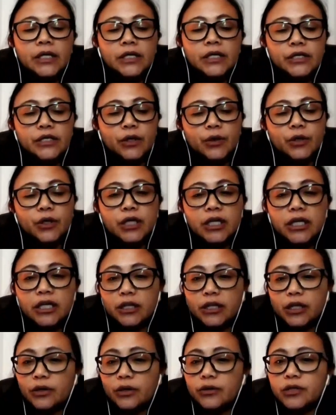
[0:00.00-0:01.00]
So you
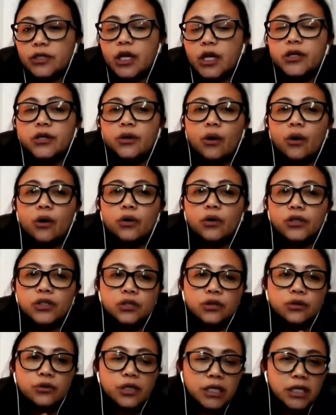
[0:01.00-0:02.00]
need those. You
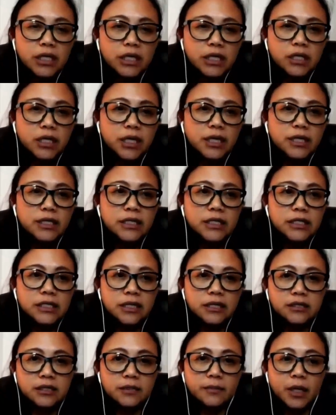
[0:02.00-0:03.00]
also need
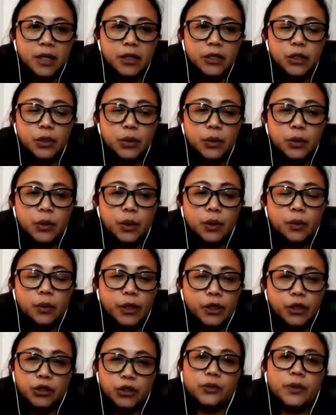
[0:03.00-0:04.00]
details about
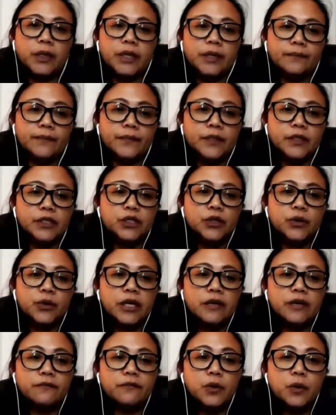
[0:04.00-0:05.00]
what you're doing. So
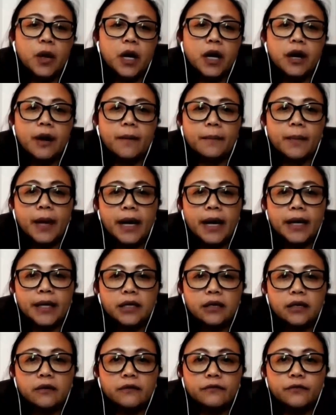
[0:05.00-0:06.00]
if you are
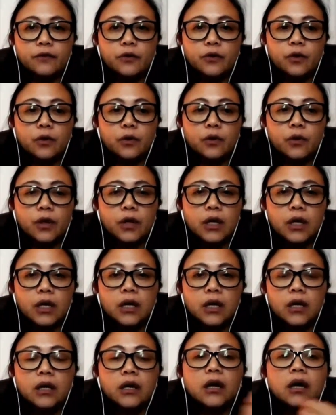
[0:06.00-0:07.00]
applying for
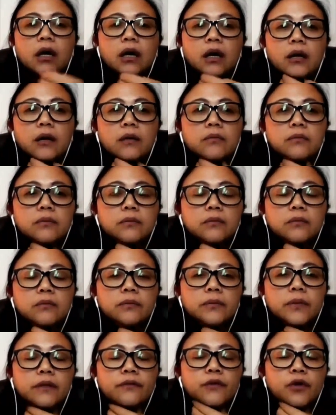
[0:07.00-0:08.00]

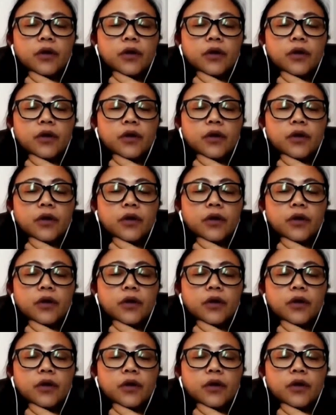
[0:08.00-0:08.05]
um,